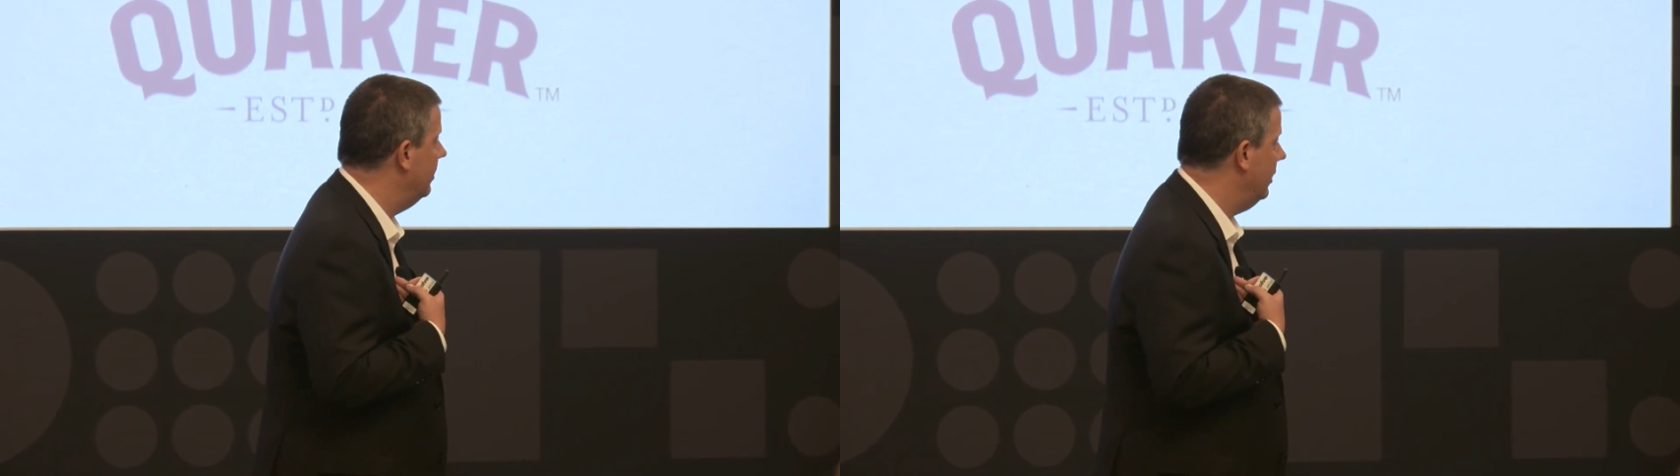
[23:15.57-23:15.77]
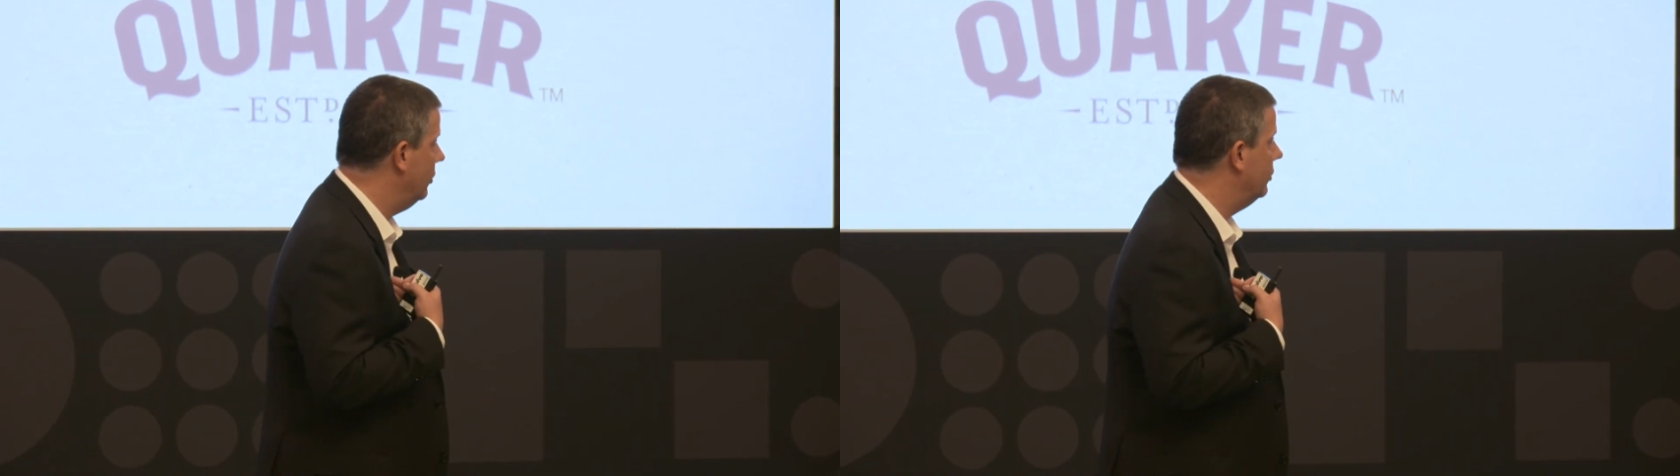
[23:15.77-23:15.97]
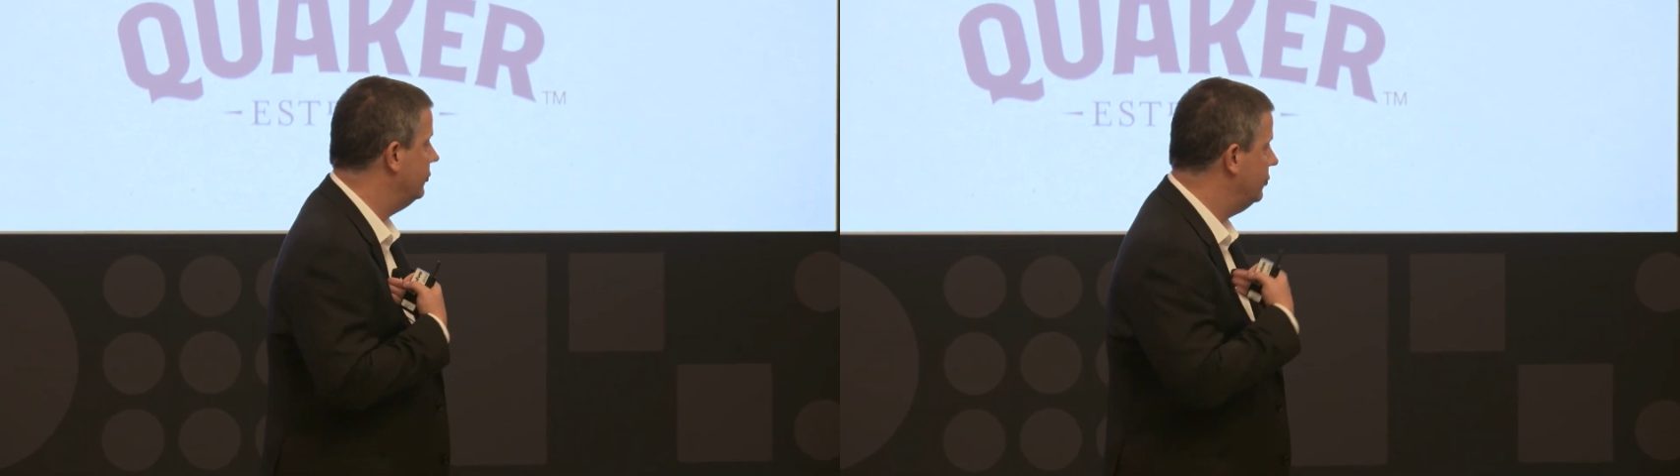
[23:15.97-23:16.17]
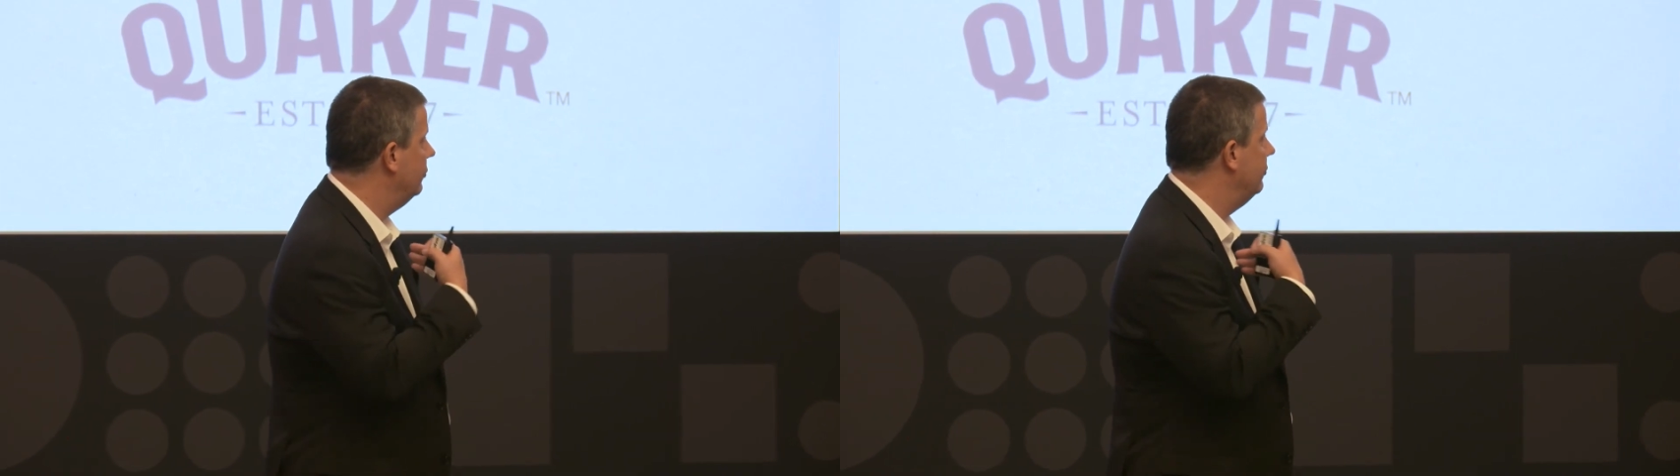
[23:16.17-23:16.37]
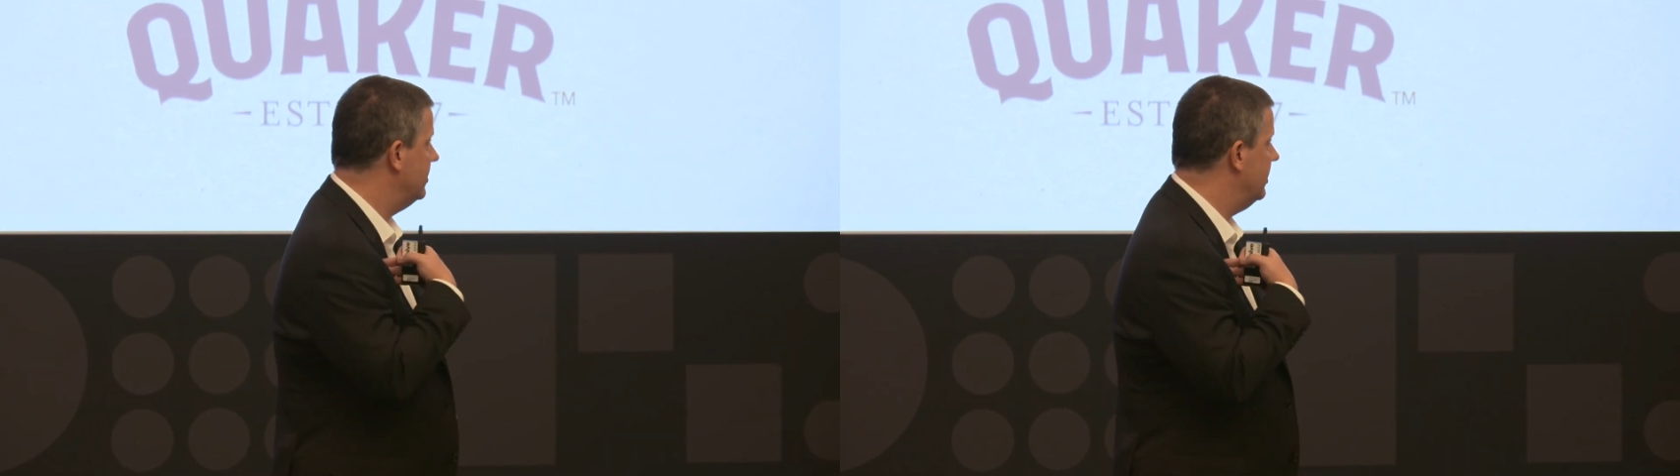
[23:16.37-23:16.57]
in order to
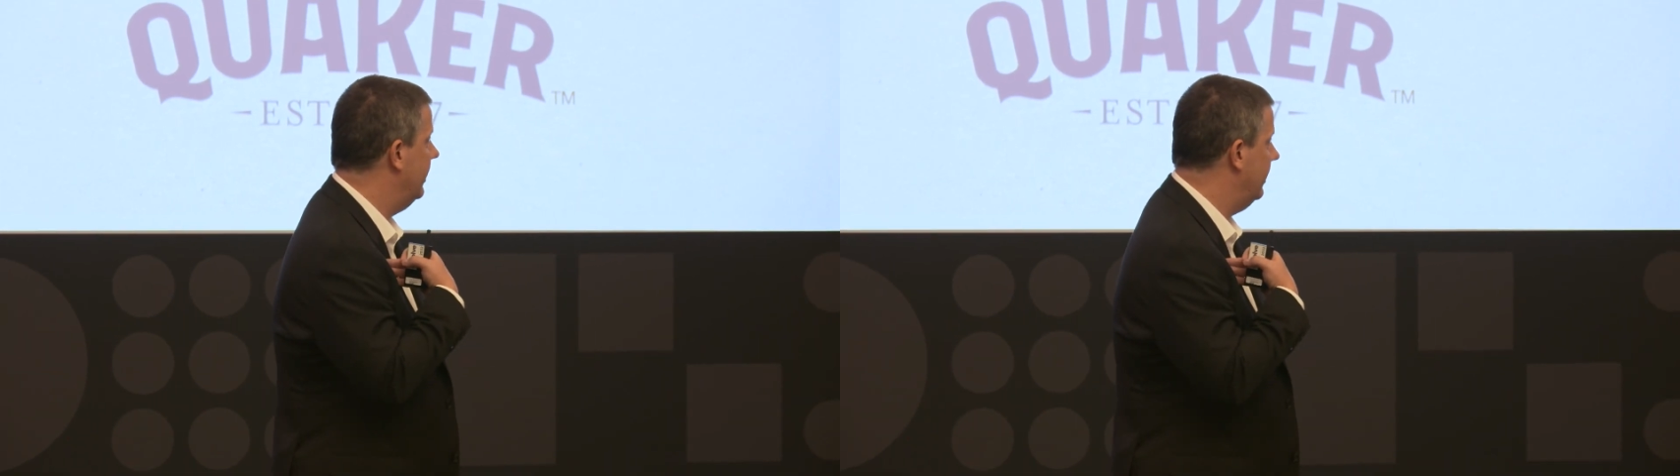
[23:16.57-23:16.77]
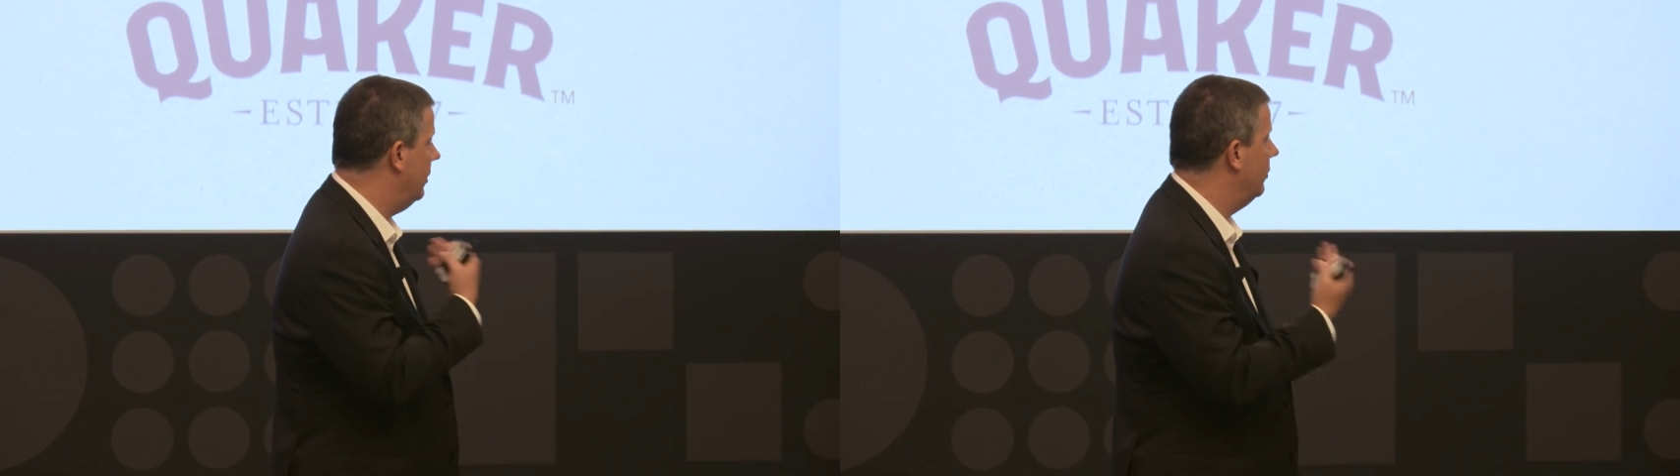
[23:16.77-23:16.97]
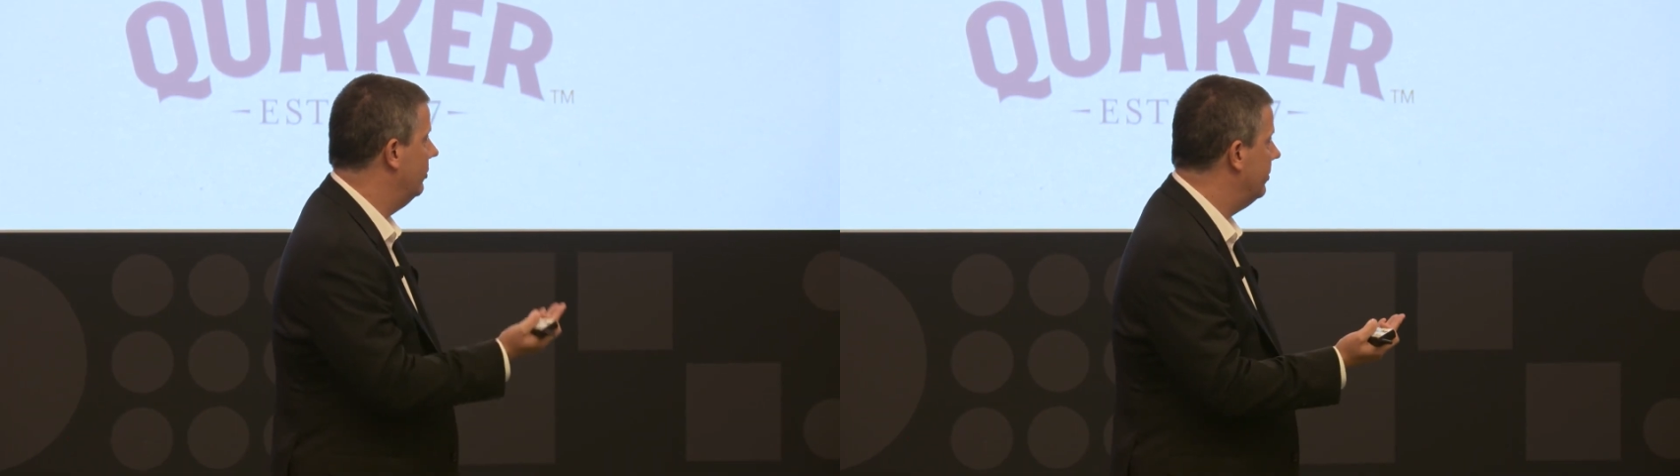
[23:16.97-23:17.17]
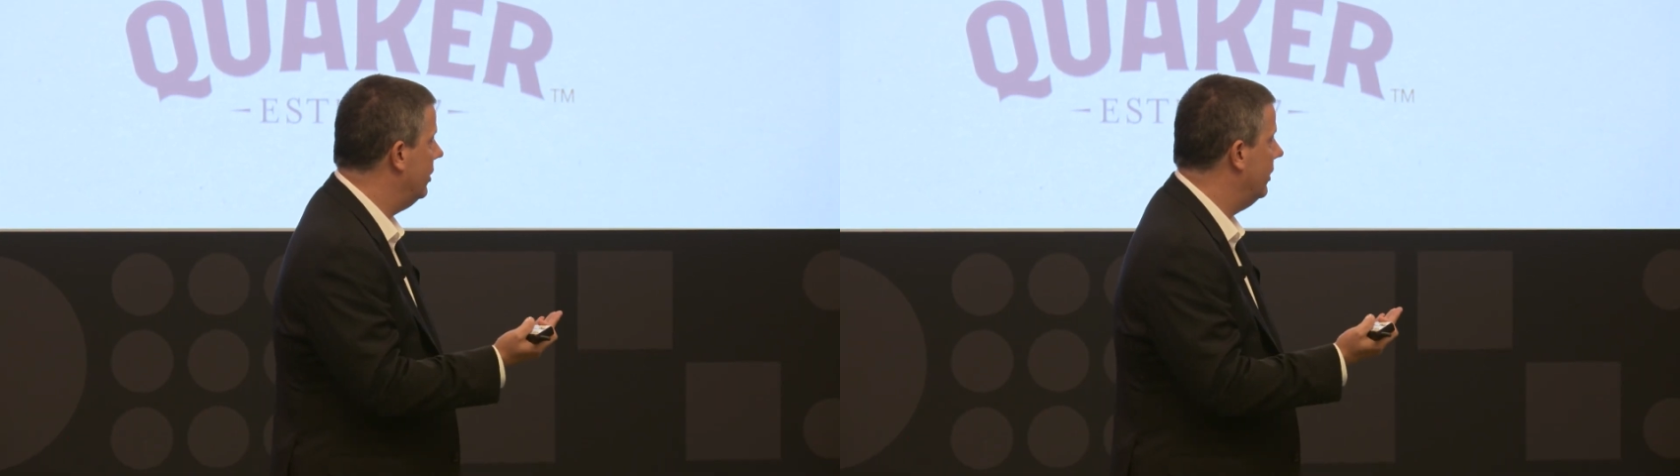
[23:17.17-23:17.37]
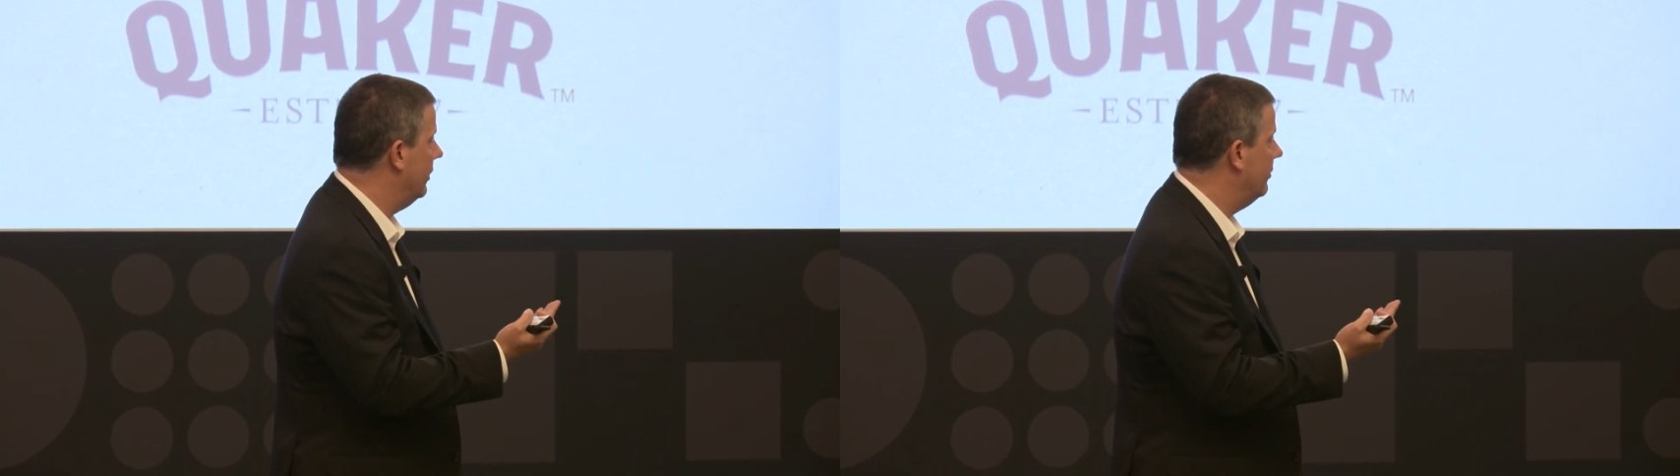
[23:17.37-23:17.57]
design our own
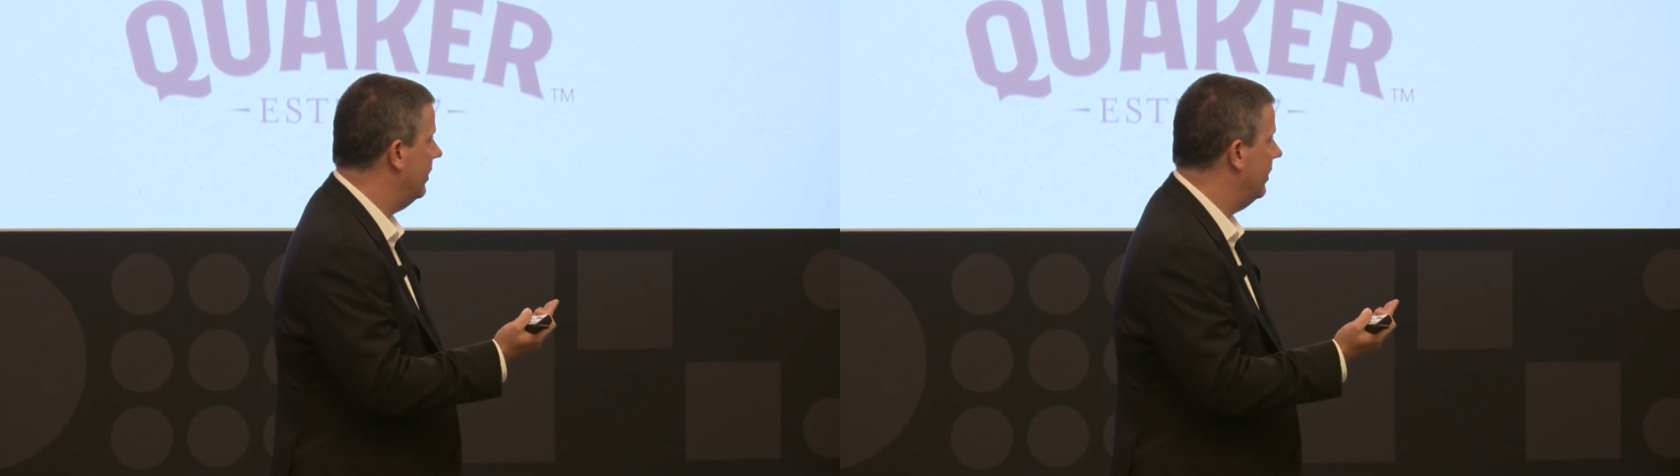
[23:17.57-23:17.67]
products.